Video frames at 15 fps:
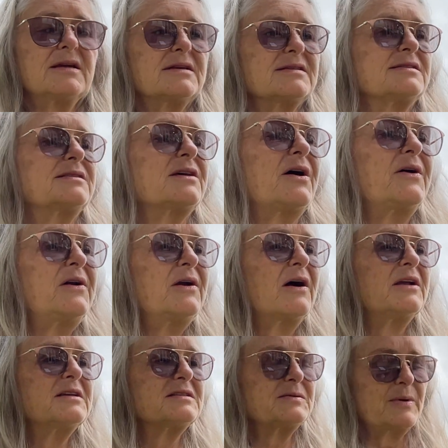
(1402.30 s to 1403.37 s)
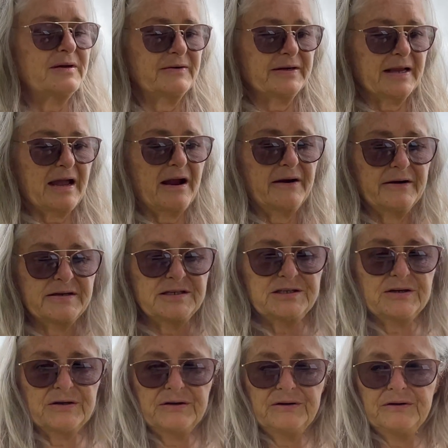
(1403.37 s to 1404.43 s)
So I just want to encourage
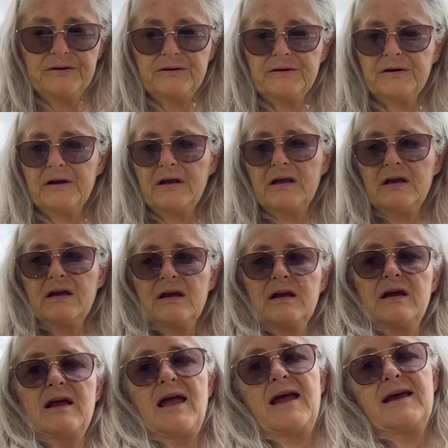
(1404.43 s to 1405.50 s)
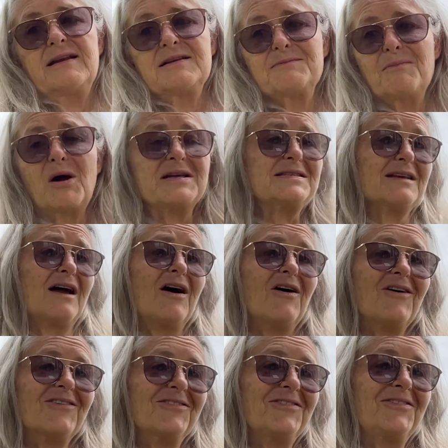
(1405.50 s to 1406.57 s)
you and
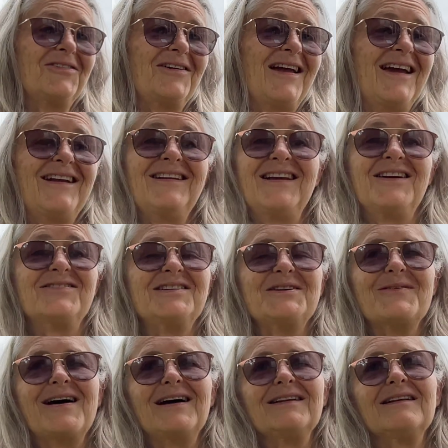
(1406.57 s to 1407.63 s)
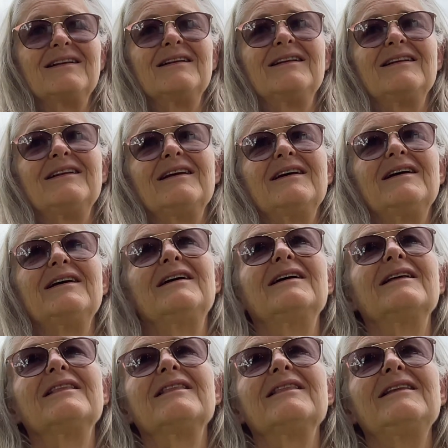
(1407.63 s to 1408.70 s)
myself and everyone,
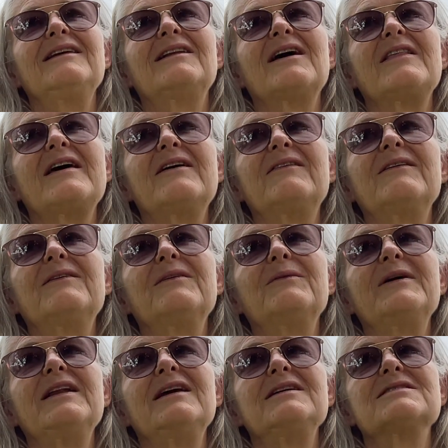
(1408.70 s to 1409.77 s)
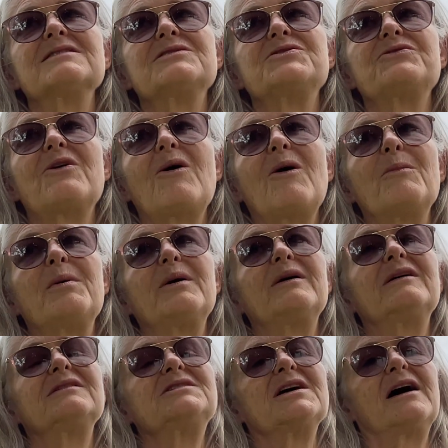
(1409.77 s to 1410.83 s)
that we need to drop
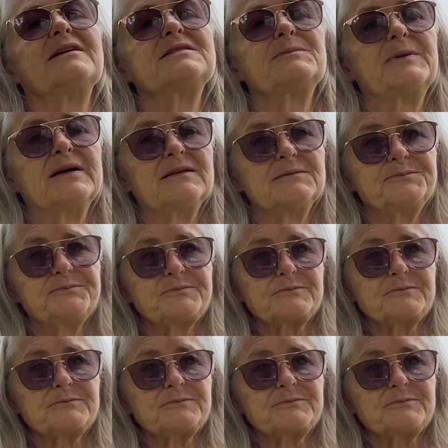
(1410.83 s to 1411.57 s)
judgment.